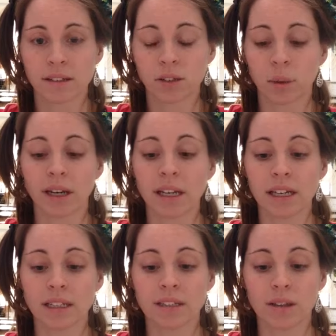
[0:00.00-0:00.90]
20
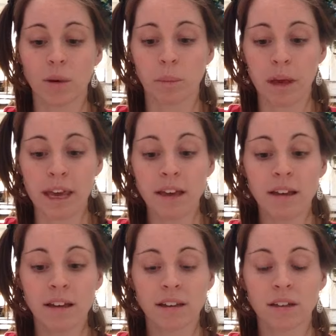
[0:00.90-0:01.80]
is opaque.
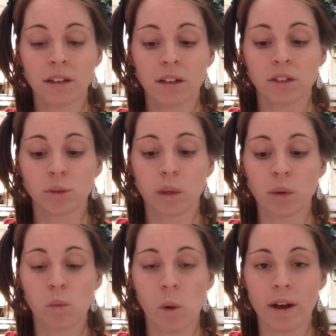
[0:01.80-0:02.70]

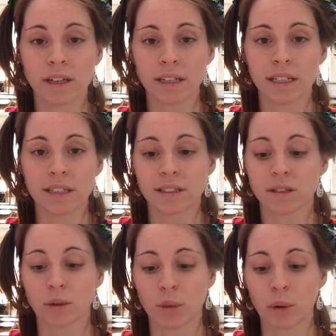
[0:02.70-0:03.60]
21 is
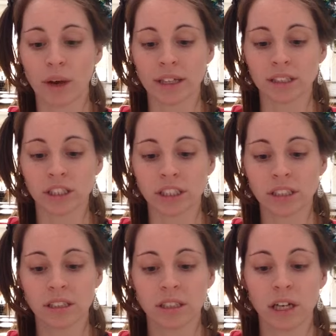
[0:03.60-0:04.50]
thermal energy.
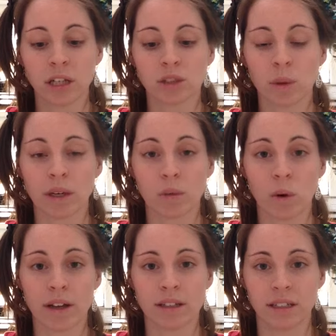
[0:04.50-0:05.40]

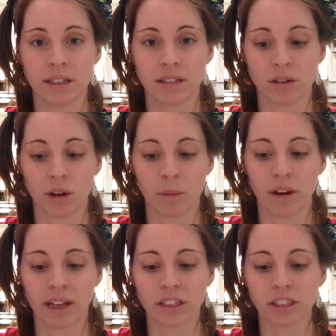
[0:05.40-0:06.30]
21 is thermal
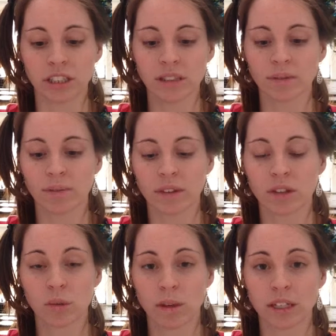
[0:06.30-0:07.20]
energy.
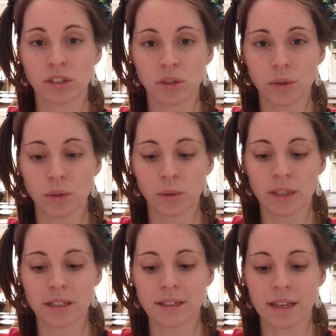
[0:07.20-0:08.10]
22
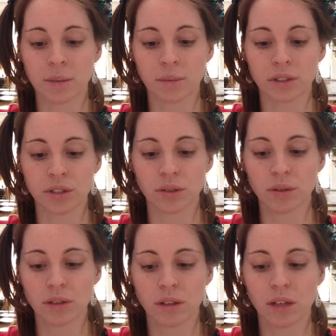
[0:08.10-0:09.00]
is amplitude.